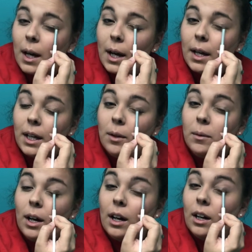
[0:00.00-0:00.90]
And again,
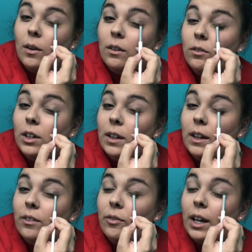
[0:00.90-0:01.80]
we're not going for
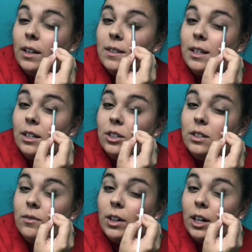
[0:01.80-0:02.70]
anything fancy,
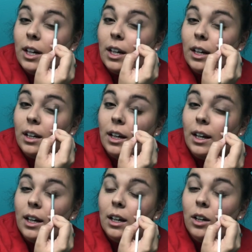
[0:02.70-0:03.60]
just a very
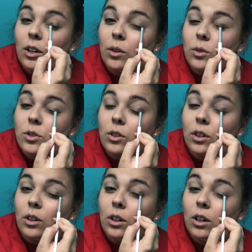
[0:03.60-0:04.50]
like
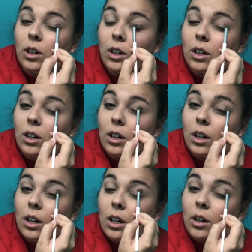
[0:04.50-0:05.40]
neutral
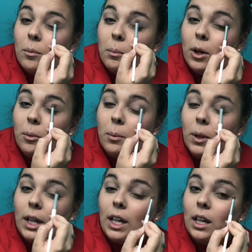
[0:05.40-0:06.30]

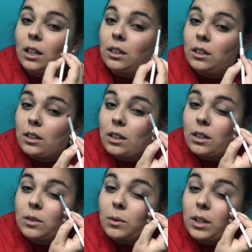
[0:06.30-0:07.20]
purpley
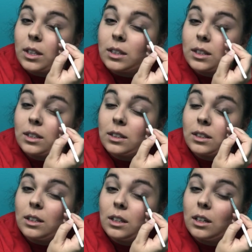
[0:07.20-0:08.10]
is what this
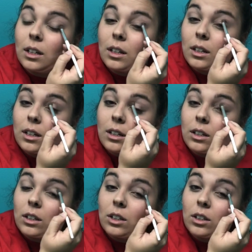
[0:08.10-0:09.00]
is
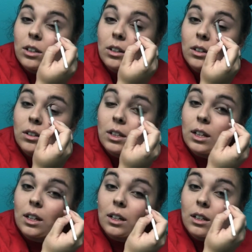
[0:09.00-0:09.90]
look
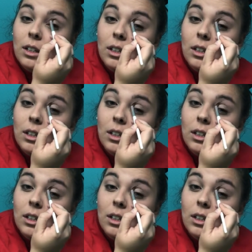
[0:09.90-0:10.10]
today.